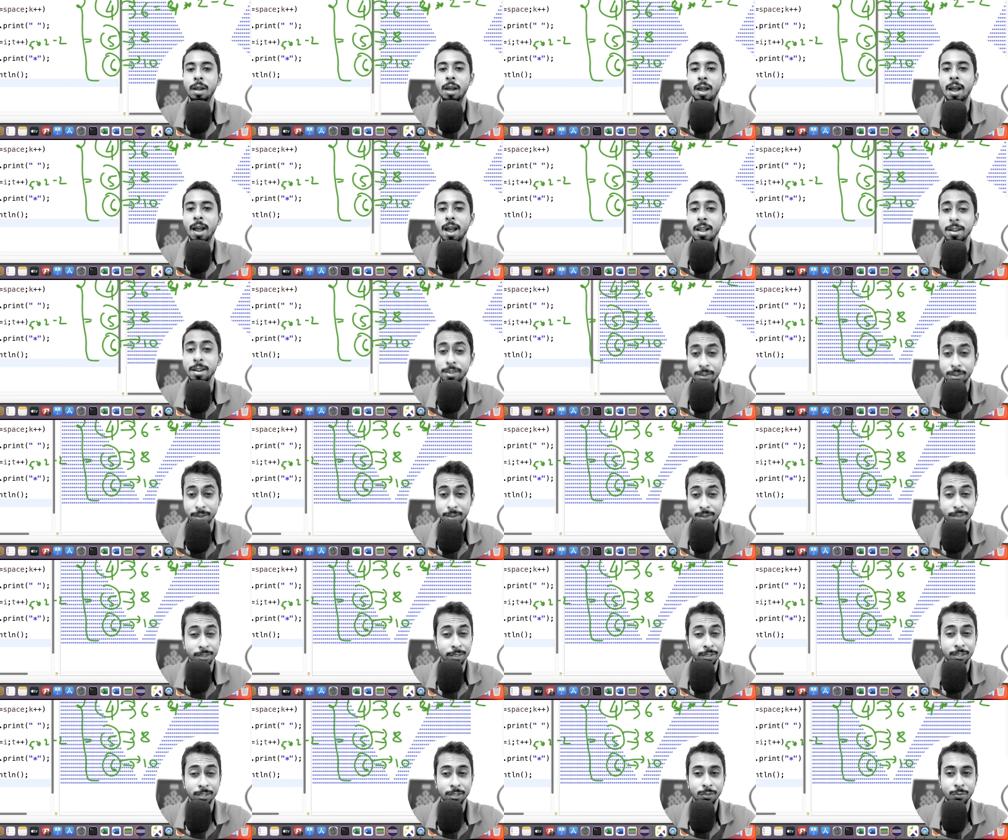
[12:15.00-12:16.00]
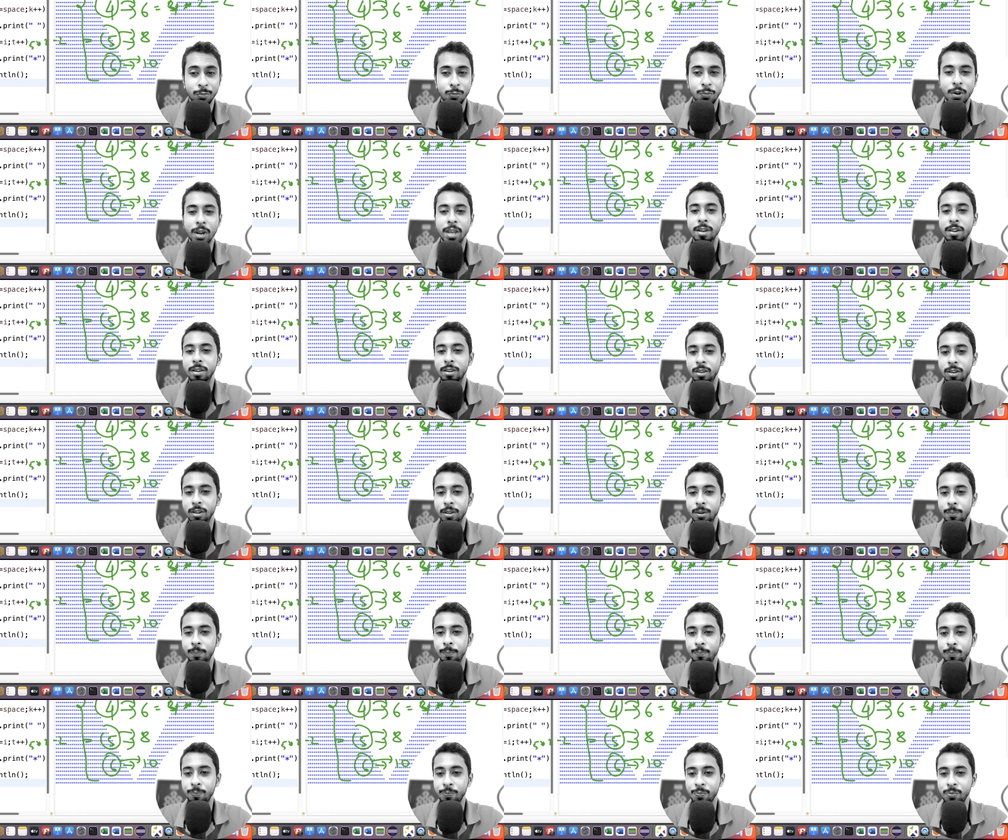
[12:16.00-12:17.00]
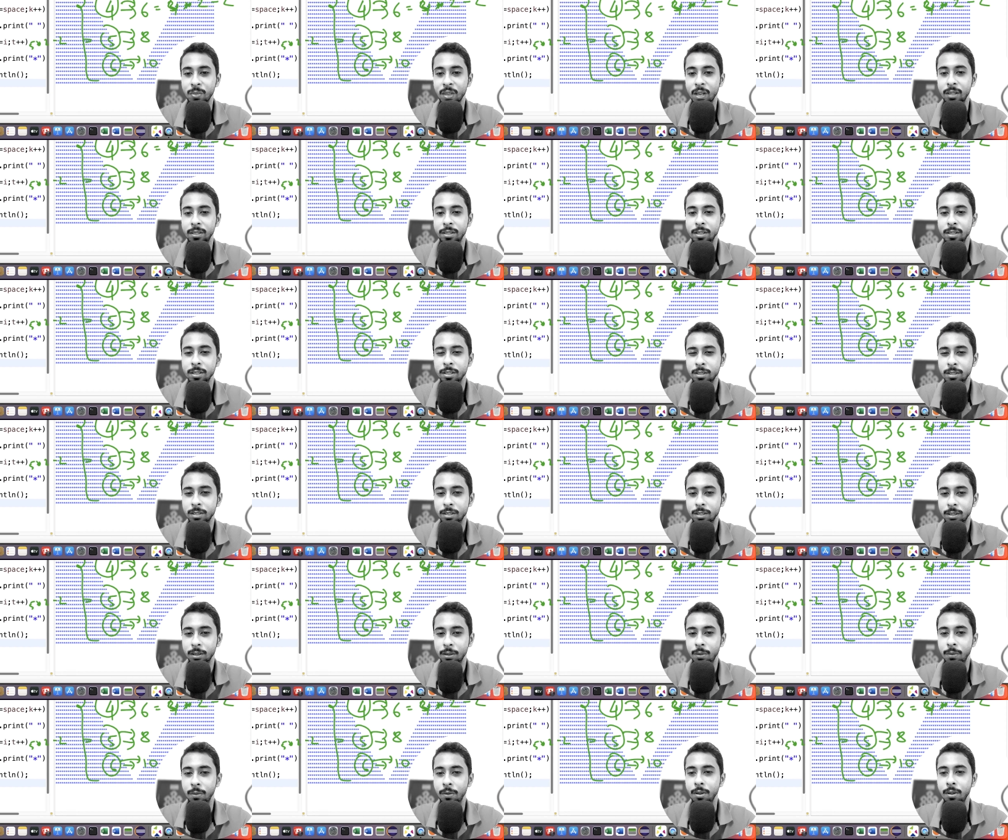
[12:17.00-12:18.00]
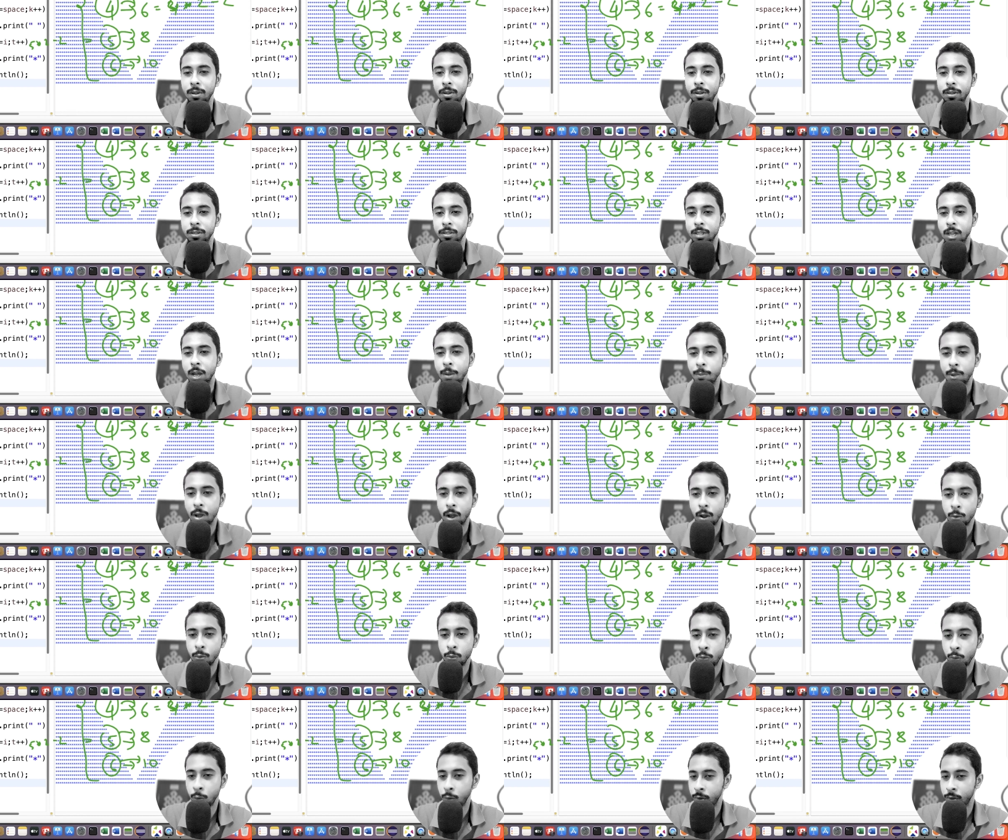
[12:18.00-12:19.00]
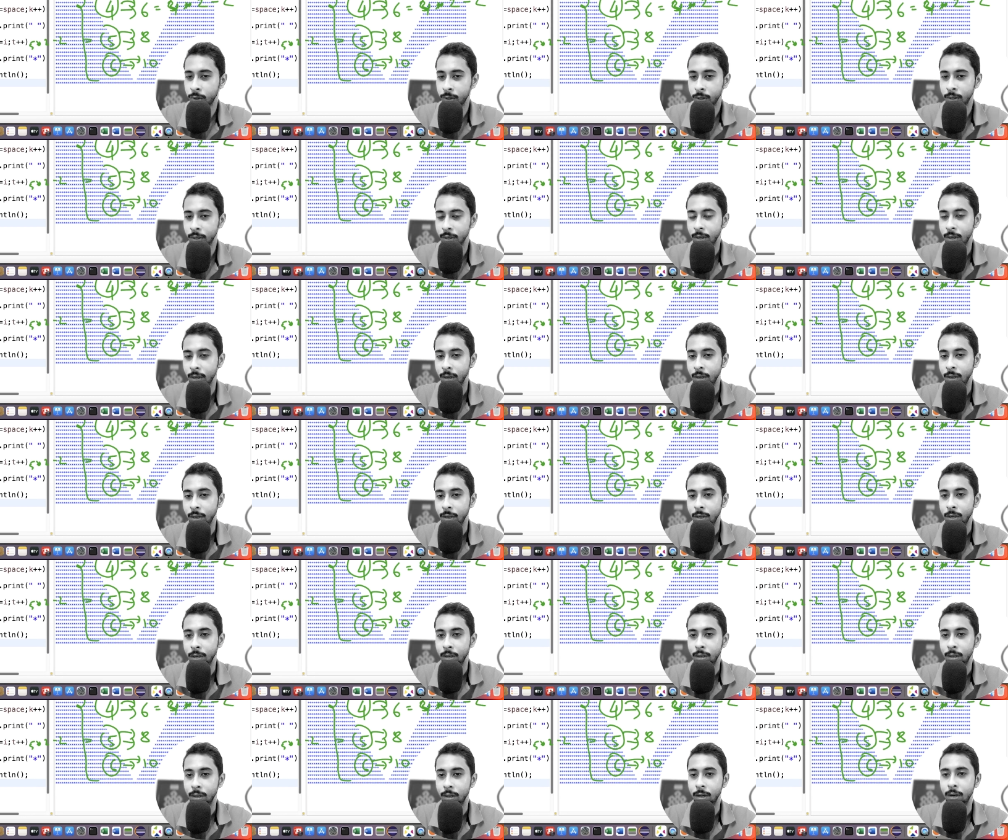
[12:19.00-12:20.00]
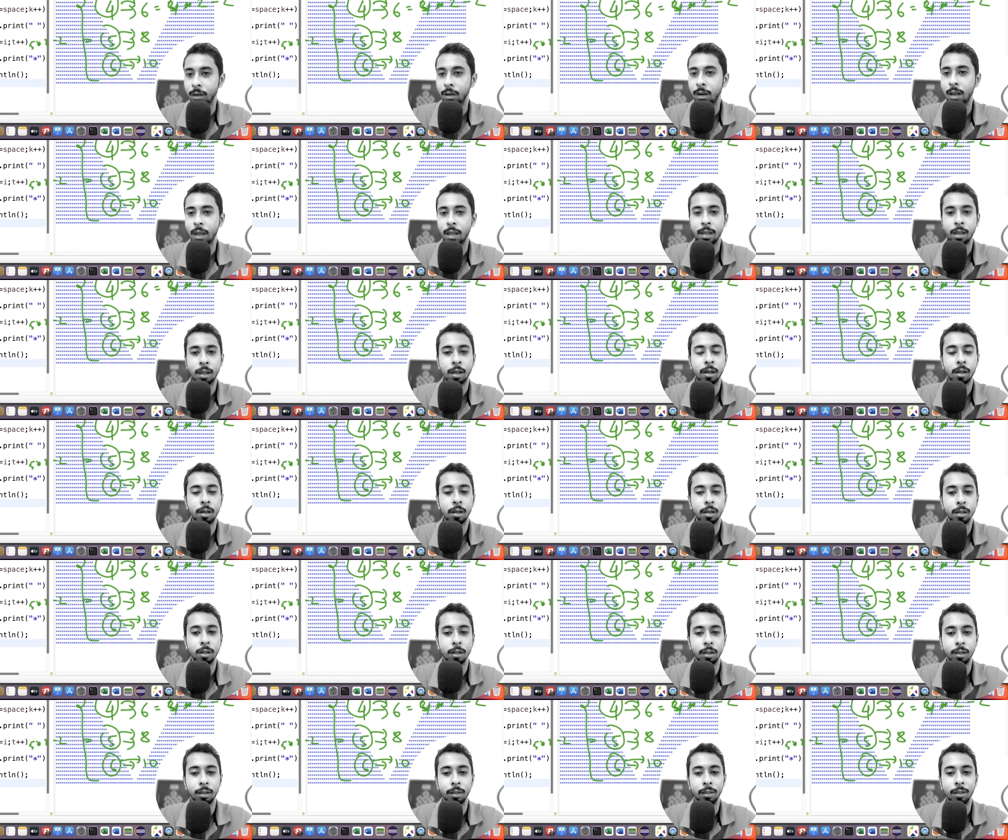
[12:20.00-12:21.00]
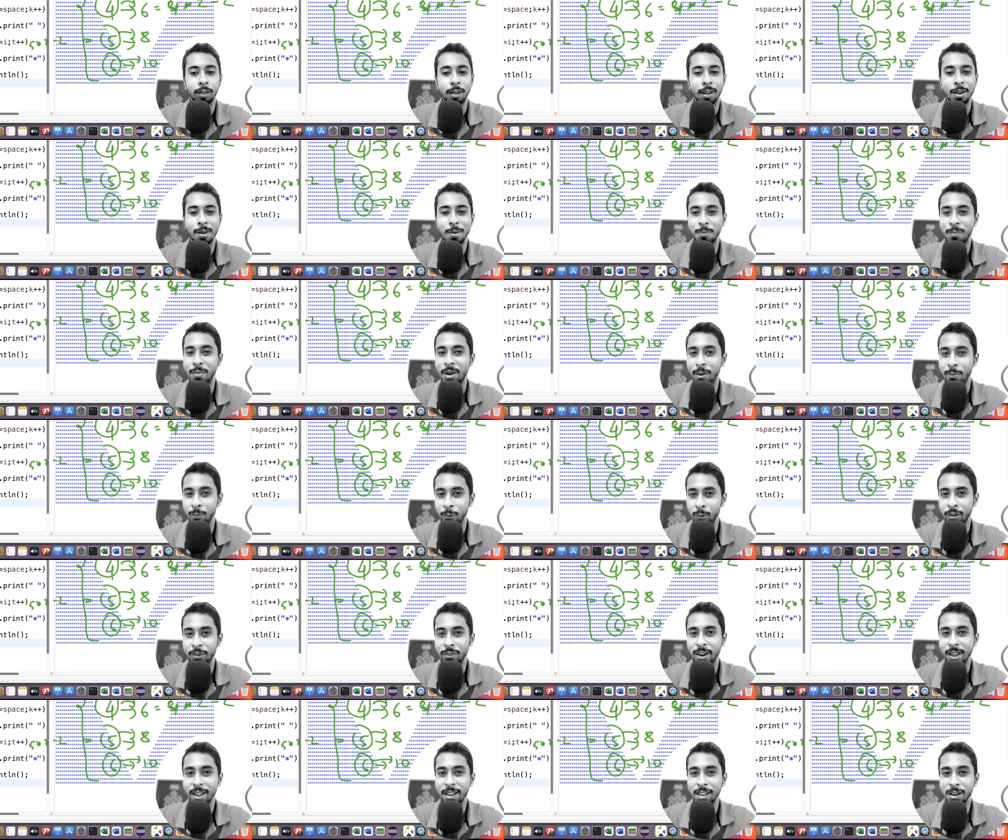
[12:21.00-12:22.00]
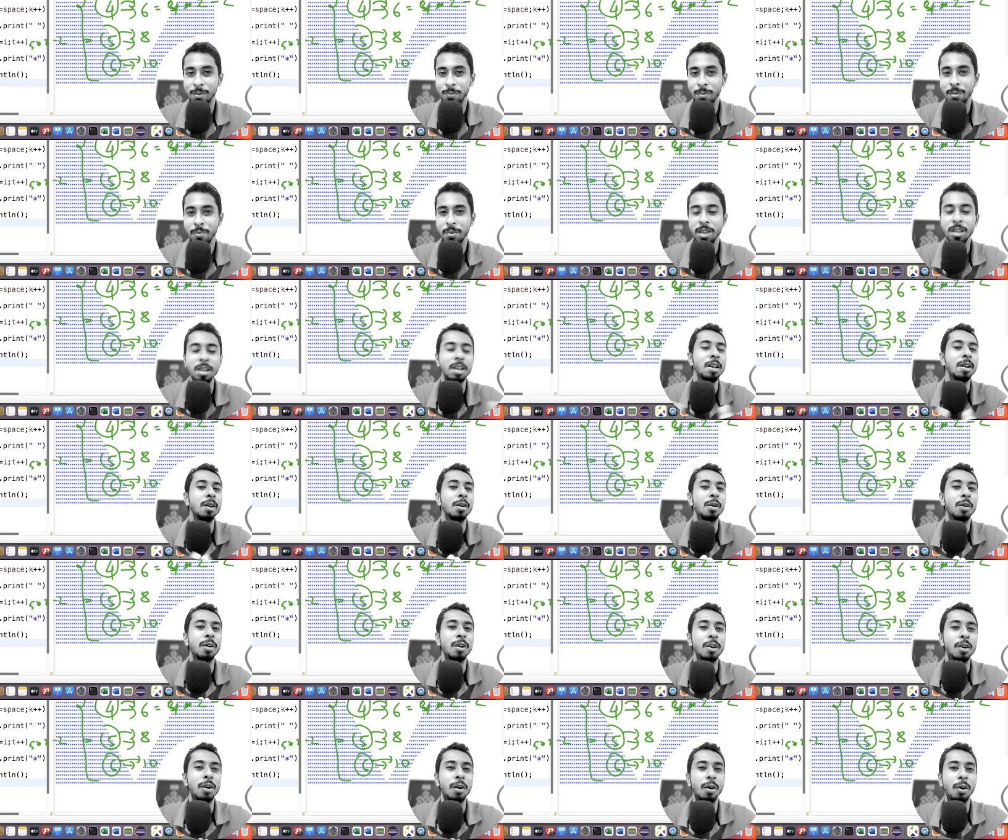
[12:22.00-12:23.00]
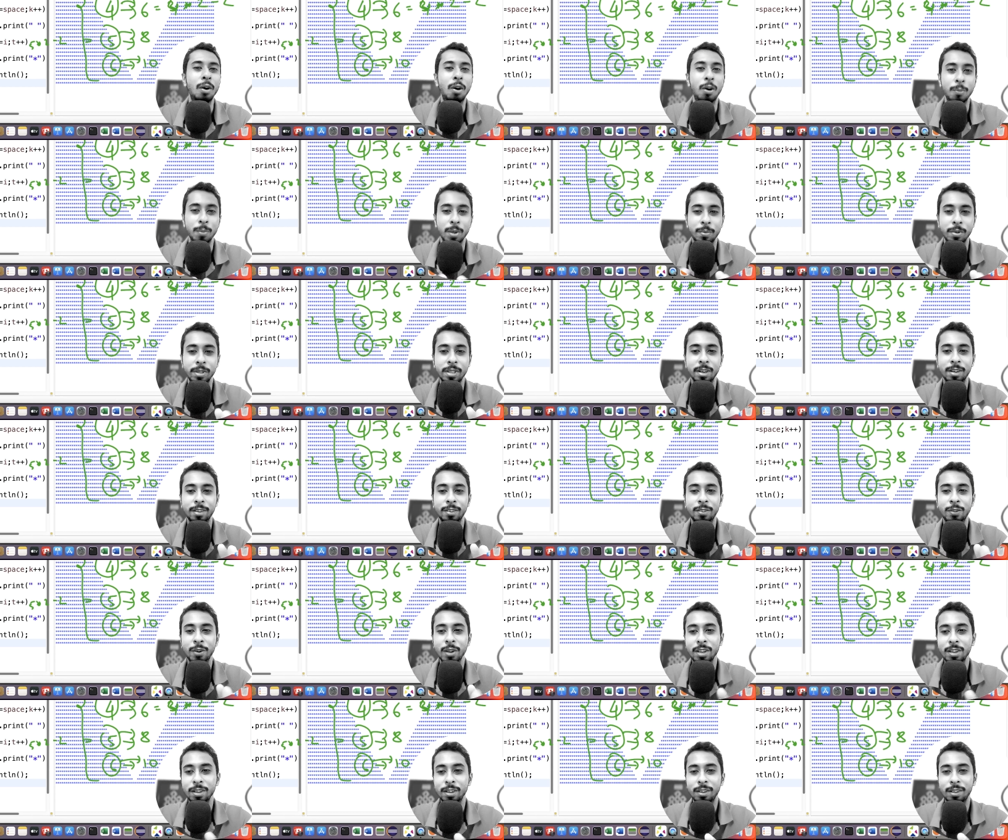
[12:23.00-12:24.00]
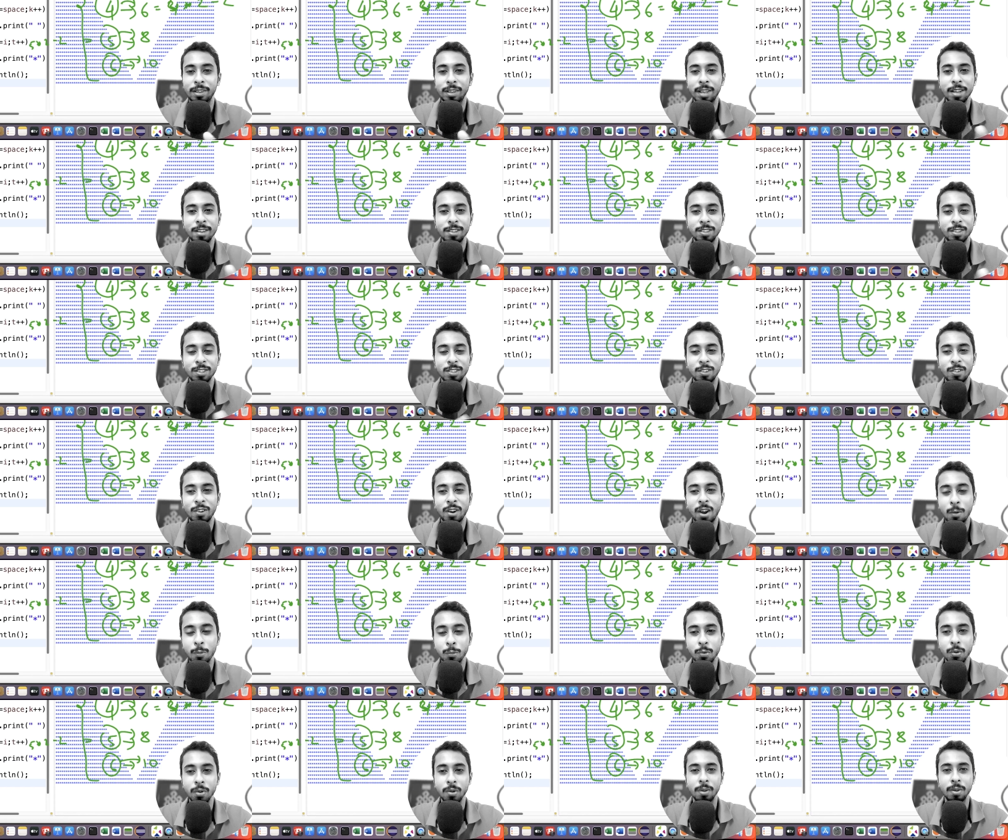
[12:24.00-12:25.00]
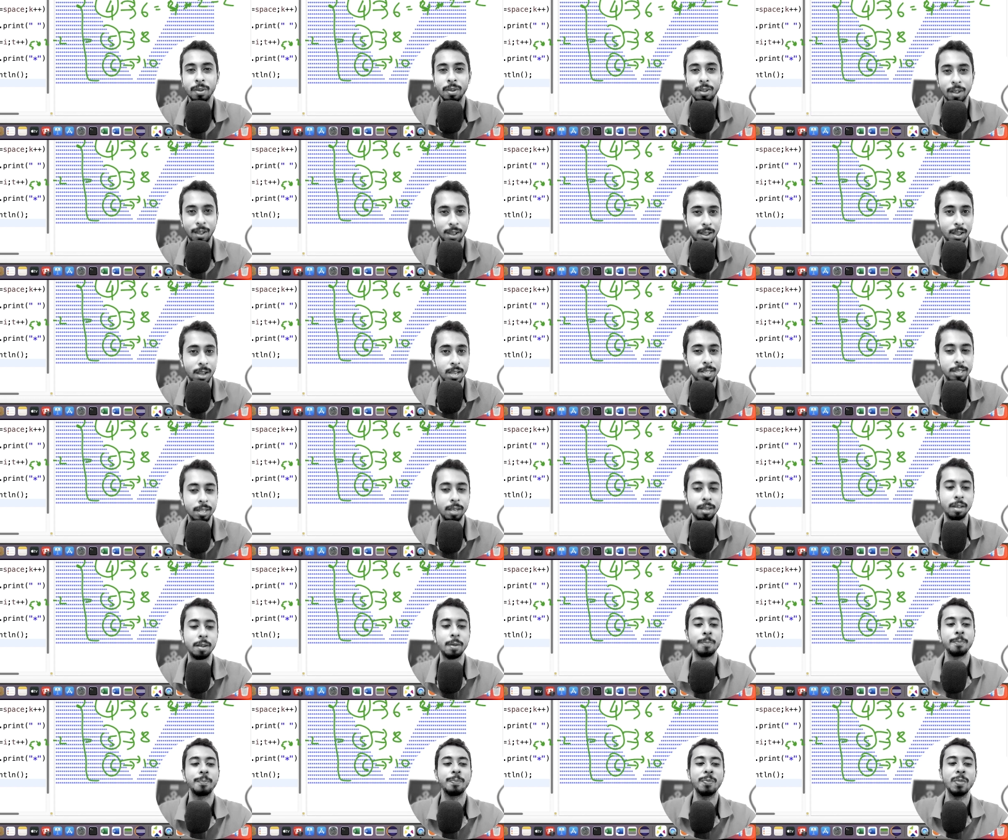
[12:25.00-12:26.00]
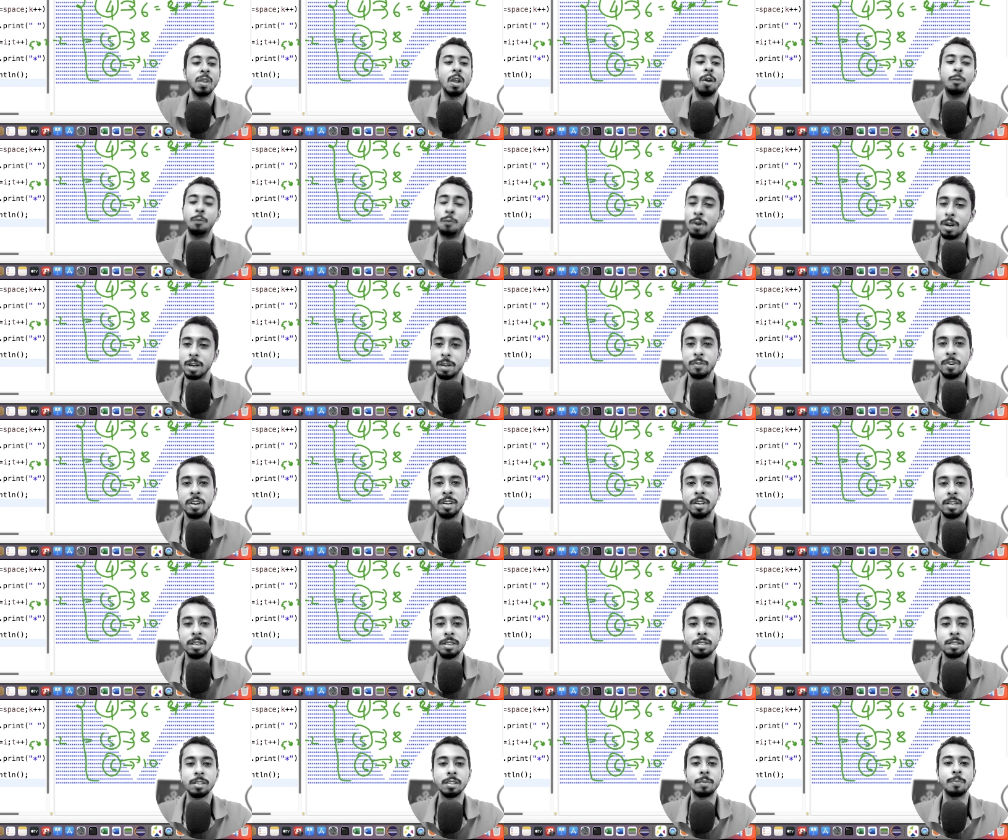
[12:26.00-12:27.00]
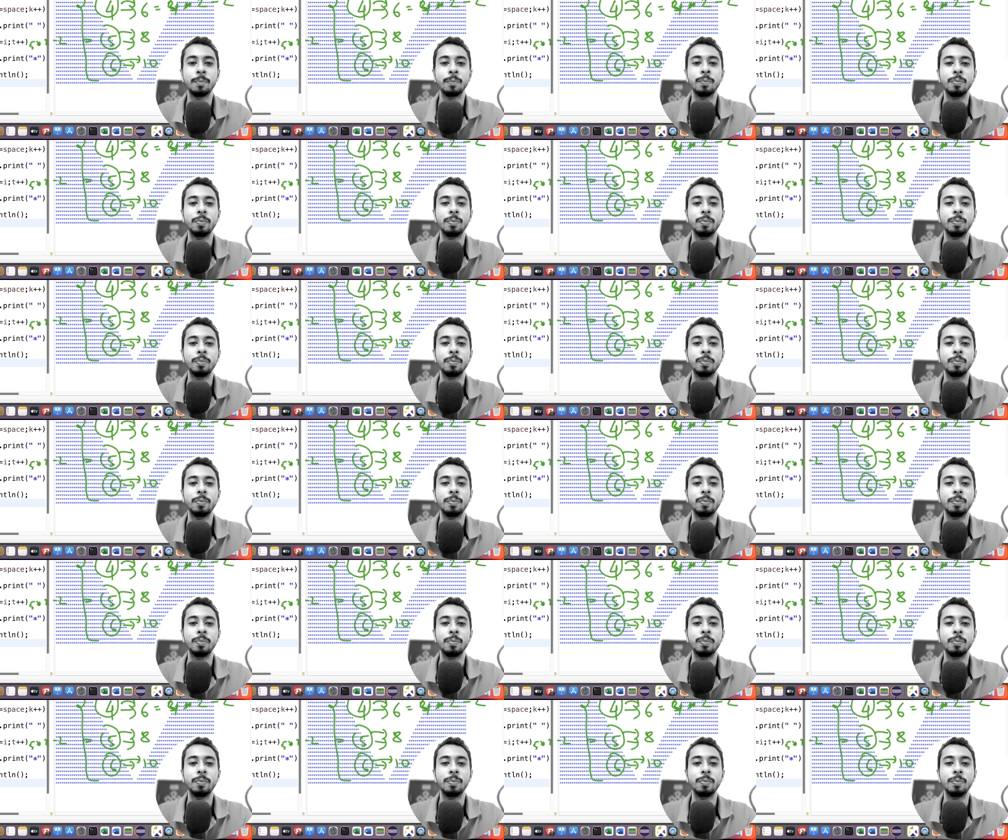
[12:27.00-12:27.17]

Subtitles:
And it is great. This somehow looks like a Bermuda Triangle, maybe, or maybe the king's crown. I think whatever it is,